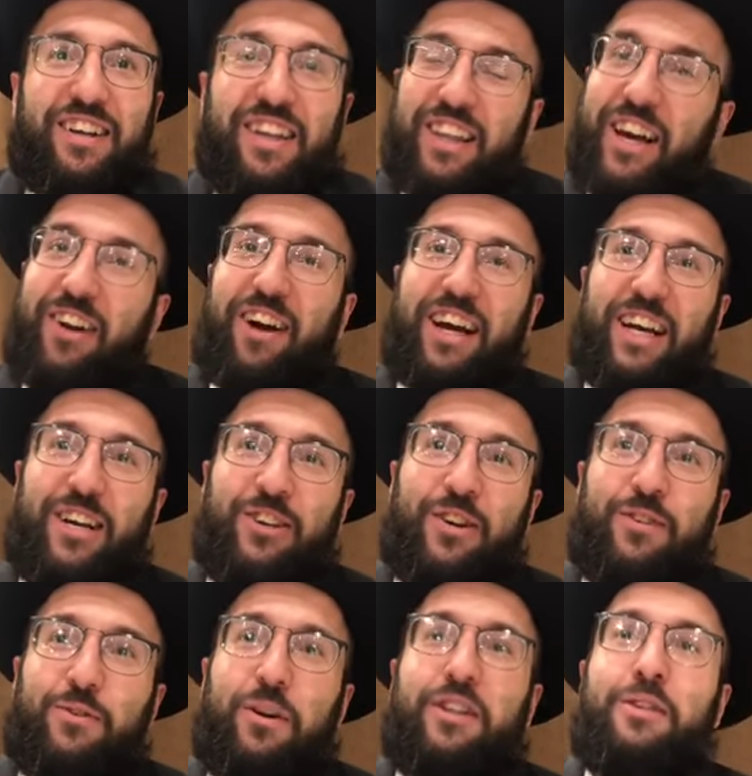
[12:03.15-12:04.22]
There I get
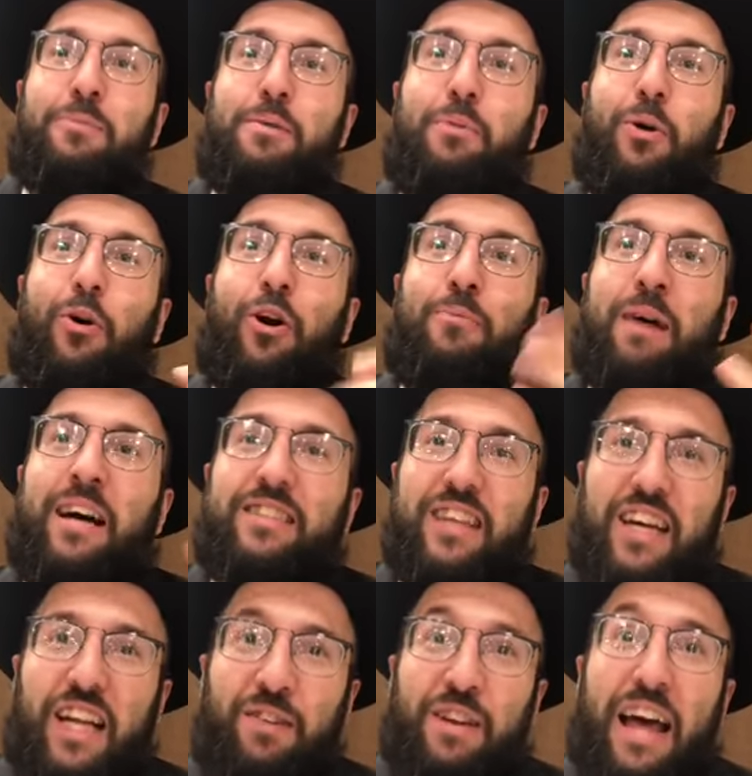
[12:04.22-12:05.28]
nervous. What does that mean? Bechol maaseh
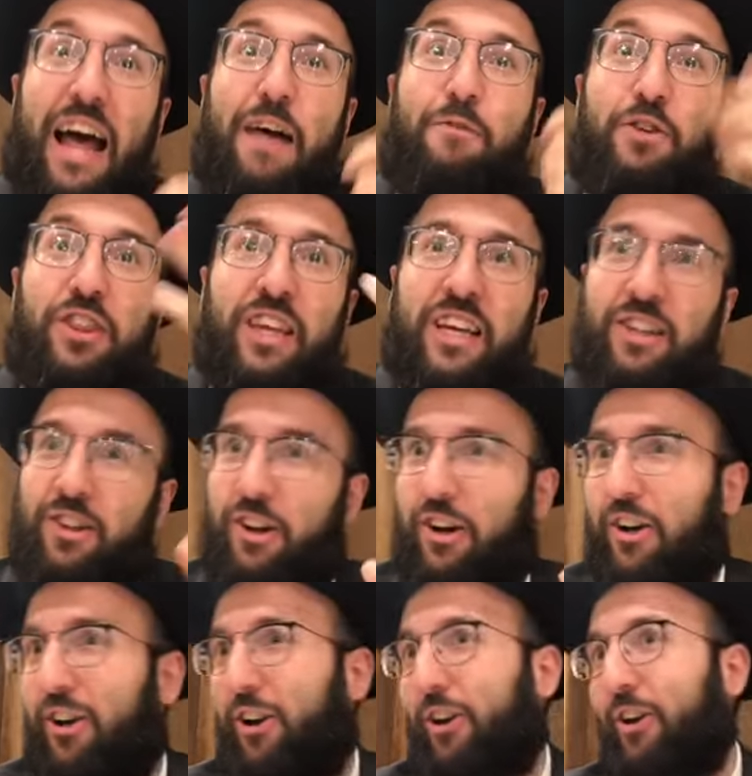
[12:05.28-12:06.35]
adav, in everything.
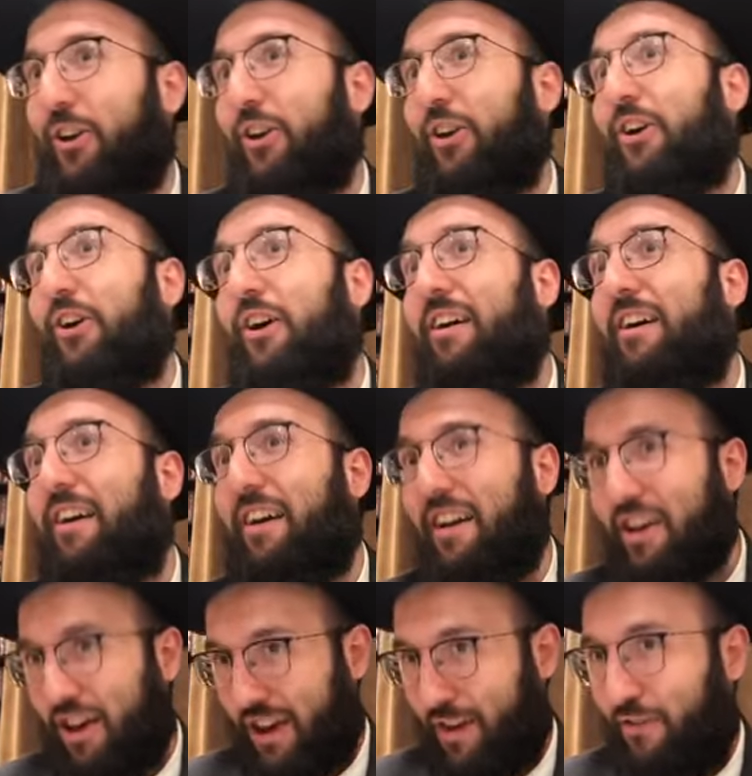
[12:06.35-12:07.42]
No.
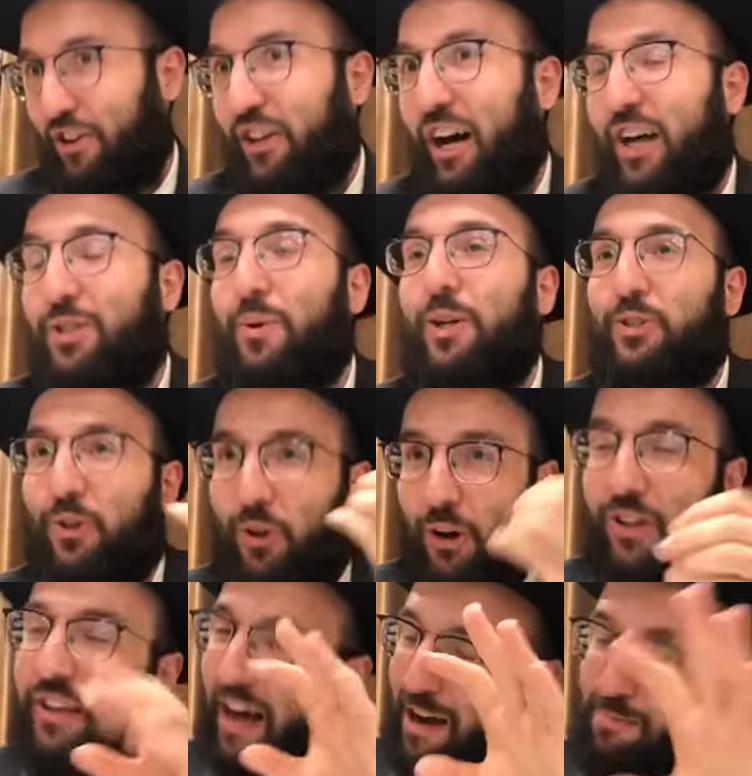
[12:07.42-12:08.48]
If he does what's
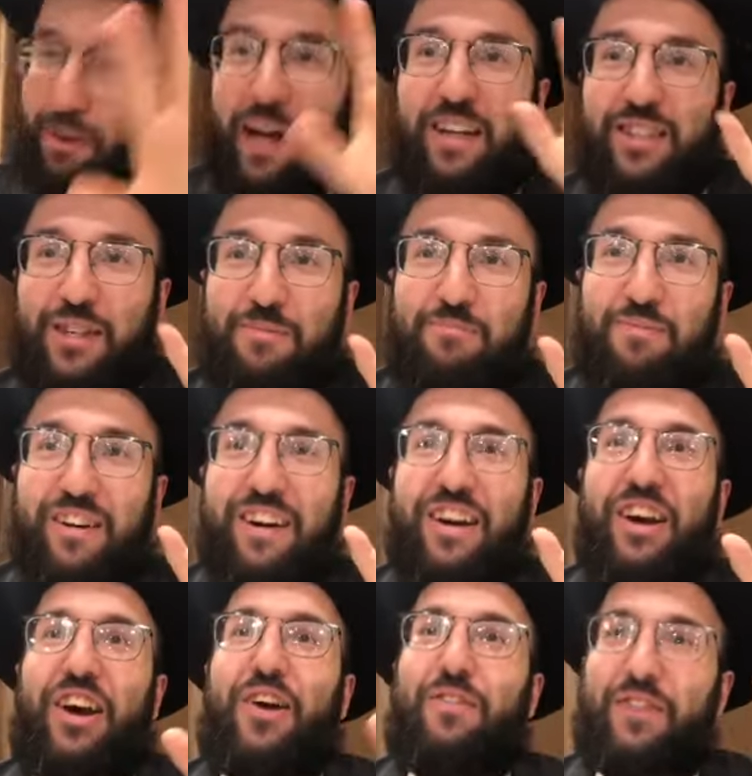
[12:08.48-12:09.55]
good, I bless him.
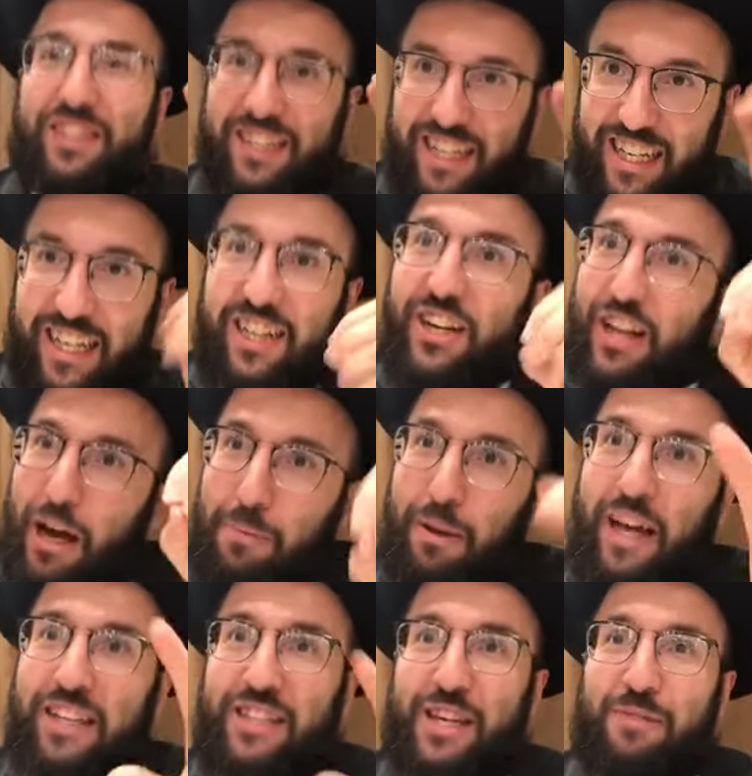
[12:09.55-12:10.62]
If he's legal, I
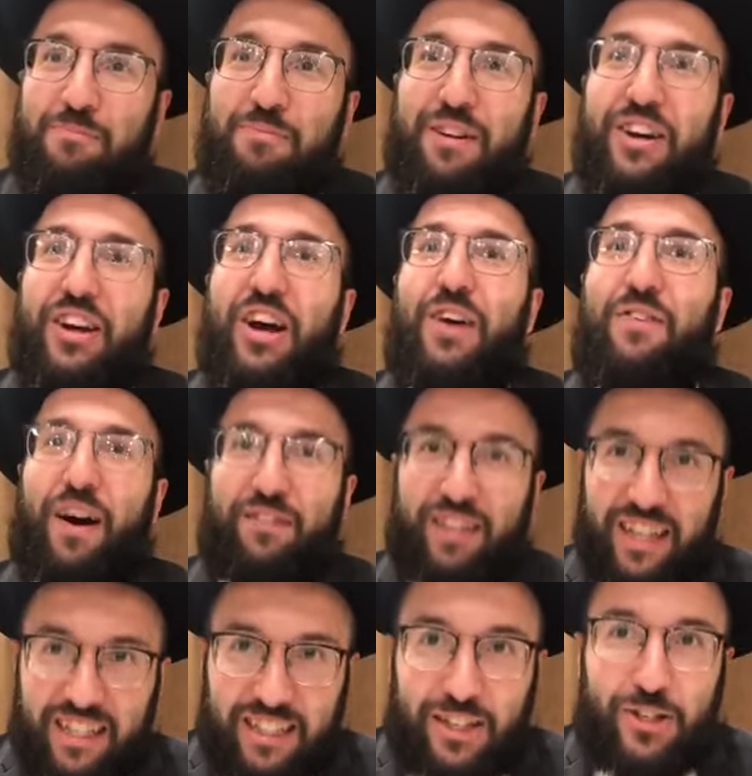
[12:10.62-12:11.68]
bless him. If
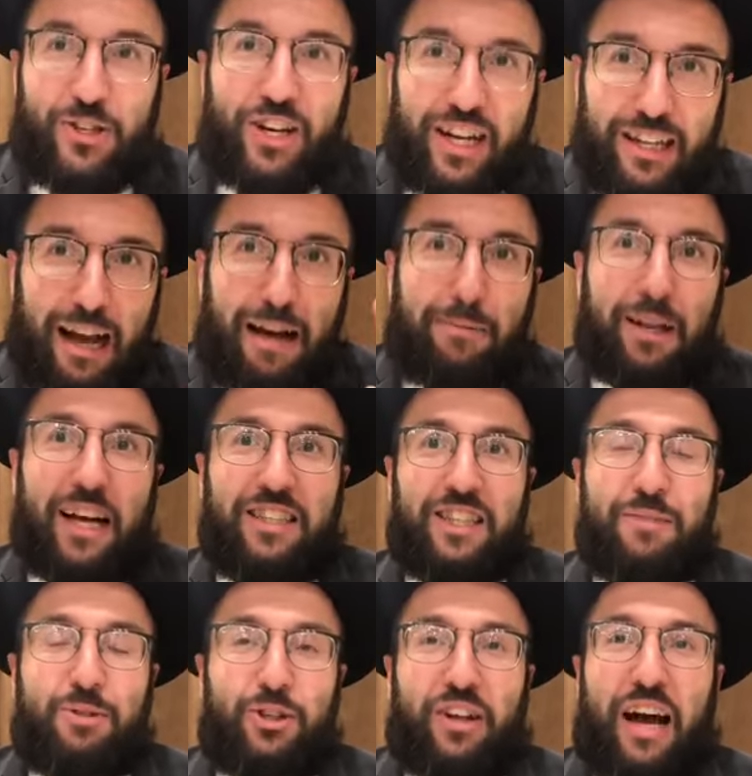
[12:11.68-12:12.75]
everything's legit, I bless
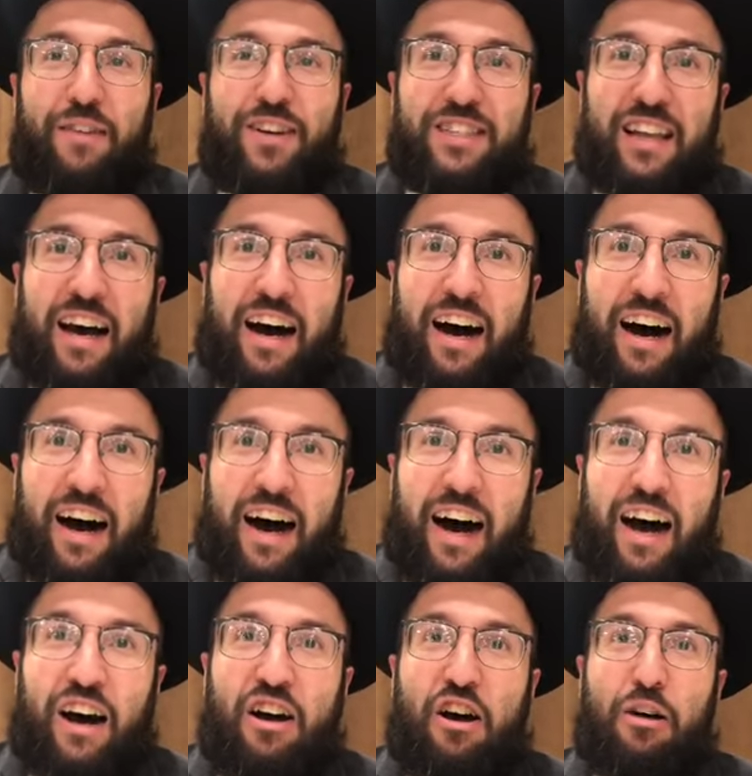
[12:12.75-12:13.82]
him. Should have
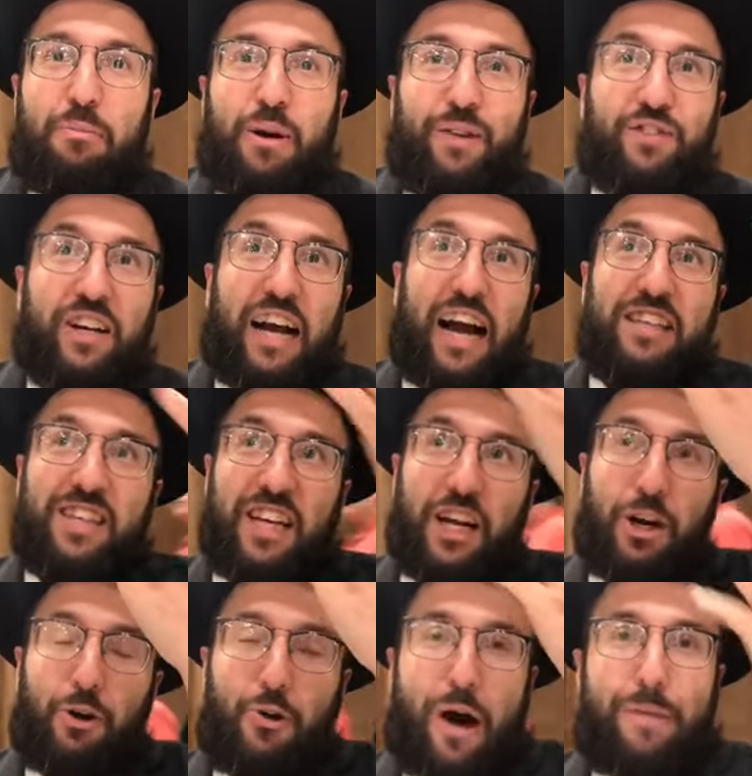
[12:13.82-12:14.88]
atlacha. But if the guy's going to
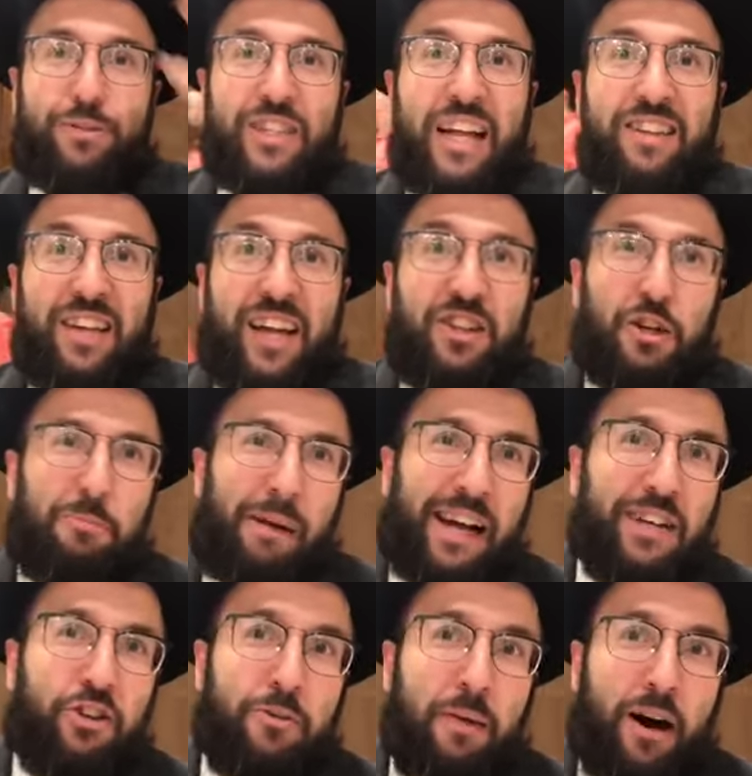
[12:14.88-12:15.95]
go rob Santander
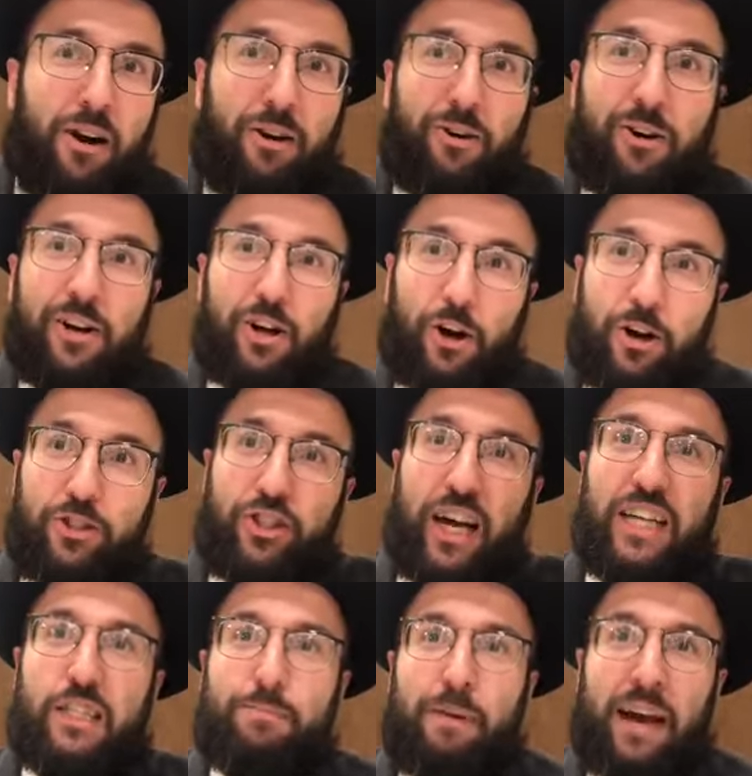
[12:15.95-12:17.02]
Bank tomorrow or
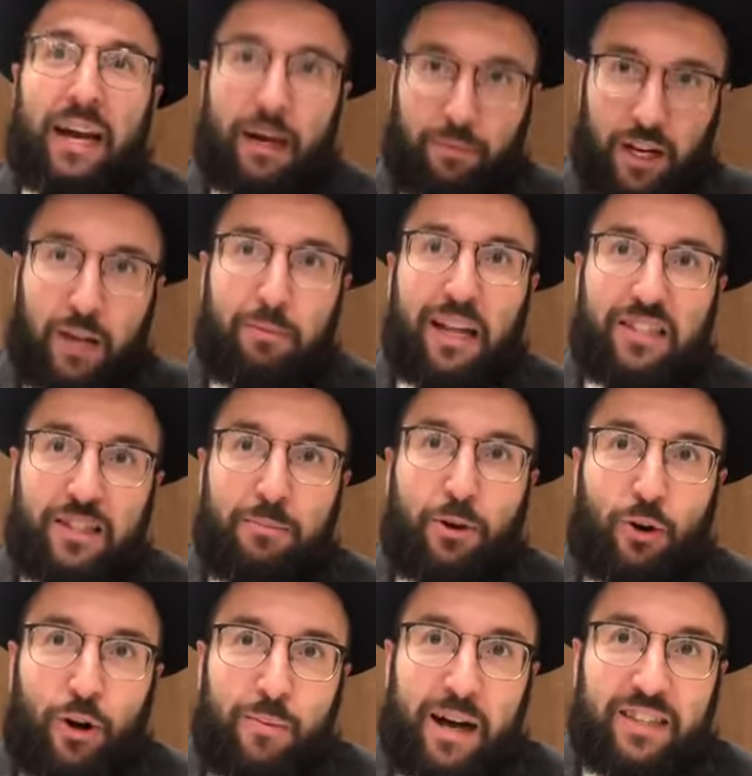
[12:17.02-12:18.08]
Chase Bank, I'm going to bless him
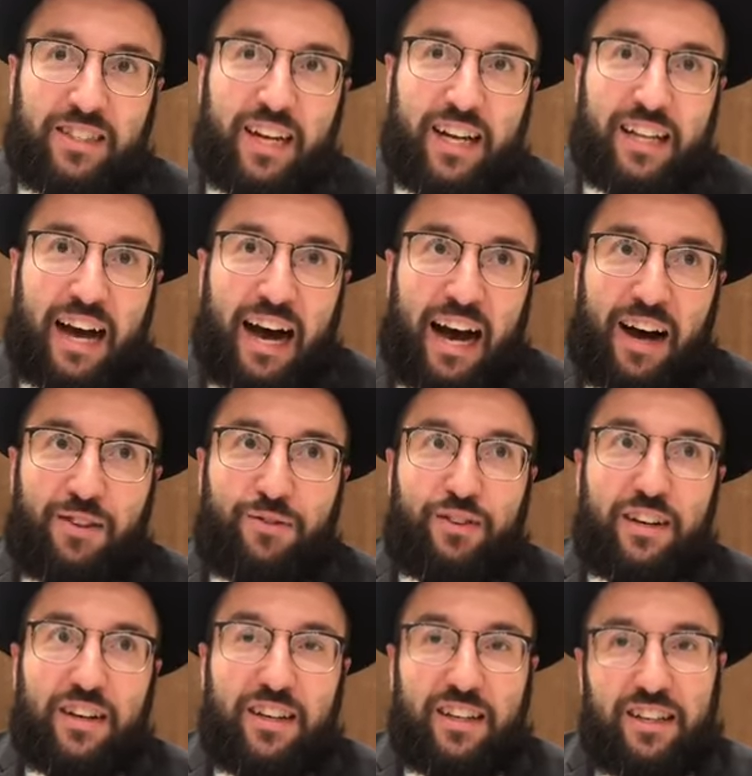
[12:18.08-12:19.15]
b'chol ma'aseh adav.
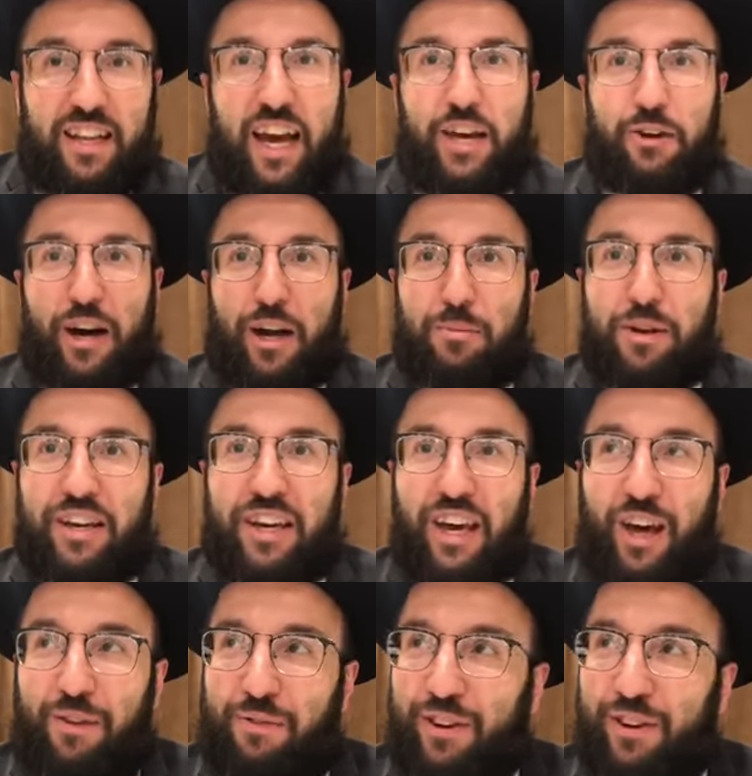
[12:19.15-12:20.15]
There, you got to be careful.